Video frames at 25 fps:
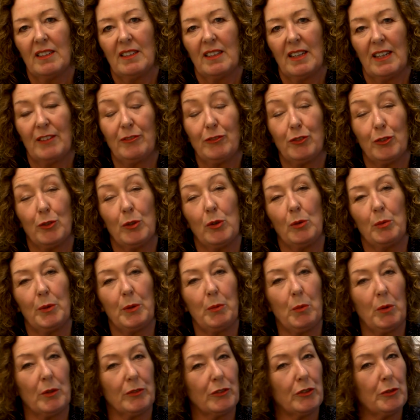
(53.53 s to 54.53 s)
After all, we
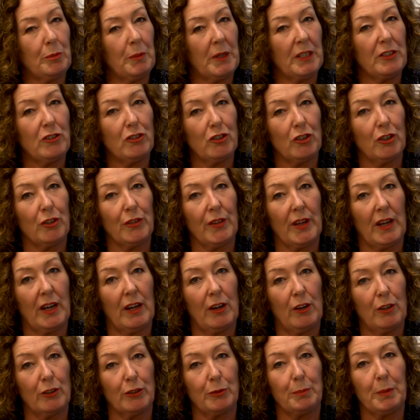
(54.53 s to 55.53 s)
want to make sure that our
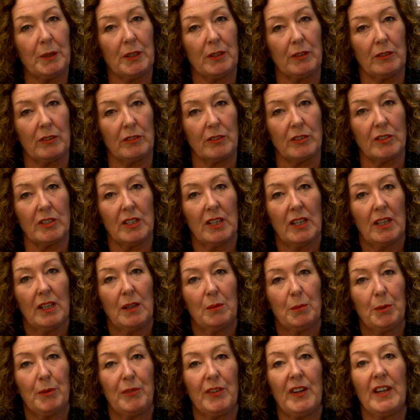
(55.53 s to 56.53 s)
hospitals
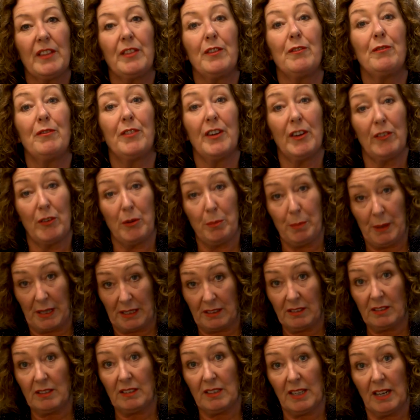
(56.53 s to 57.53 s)
provide the very
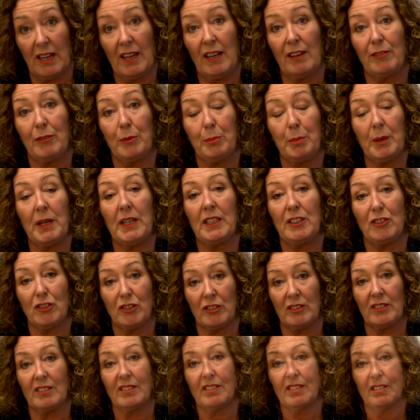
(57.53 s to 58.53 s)
best care for
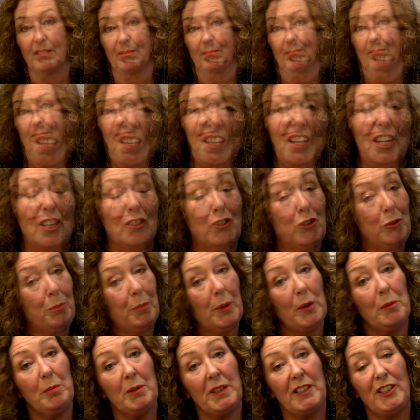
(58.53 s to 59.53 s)
patients. As you
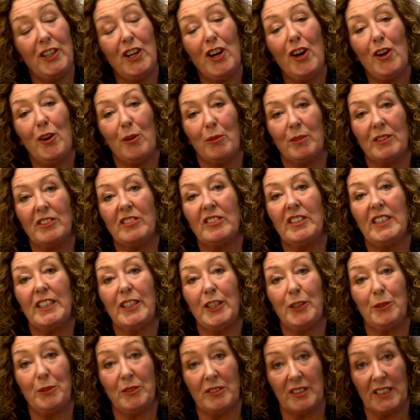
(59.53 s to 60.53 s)
probably know, the
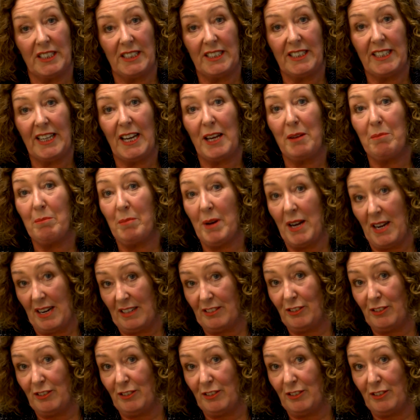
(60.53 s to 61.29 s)
CQC came back